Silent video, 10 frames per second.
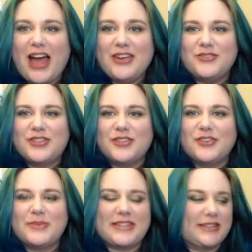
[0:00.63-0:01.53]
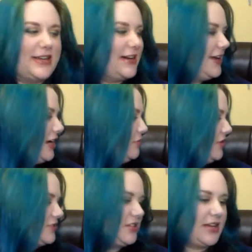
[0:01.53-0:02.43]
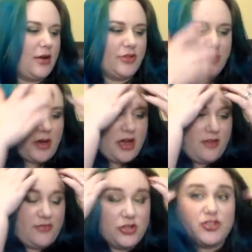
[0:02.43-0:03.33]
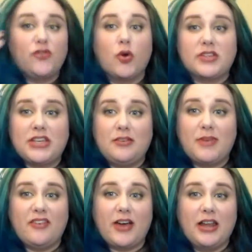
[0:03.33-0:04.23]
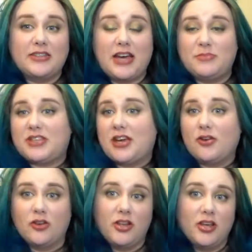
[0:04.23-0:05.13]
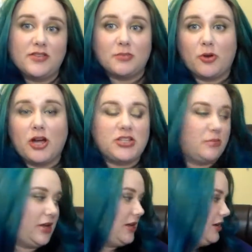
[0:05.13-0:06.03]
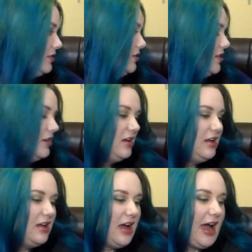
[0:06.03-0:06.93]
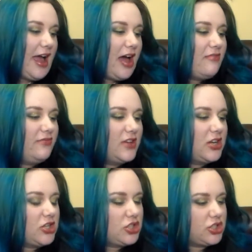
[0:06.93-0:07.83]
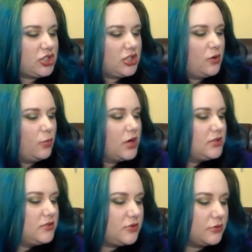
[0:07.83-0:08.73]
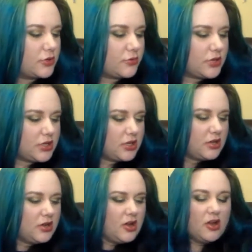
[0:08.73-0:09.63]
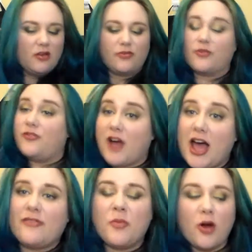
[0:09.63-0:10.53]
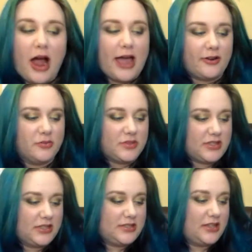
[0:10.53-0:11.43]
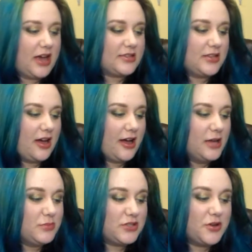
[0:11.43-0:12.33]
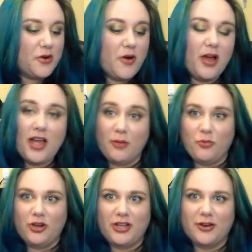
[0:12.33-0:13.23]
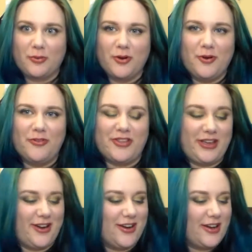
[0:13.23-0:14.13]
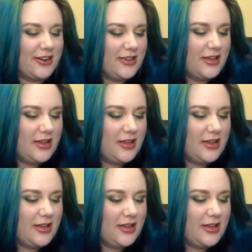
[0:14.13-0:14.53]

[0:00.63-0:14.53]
Hi YouTube, it's Lena, and I'm here today with my finished fourteen by Valentine's Day, or just the project pan. I have finished one, two, three, four, five more items since last time, so I'm really on a roll, thank God.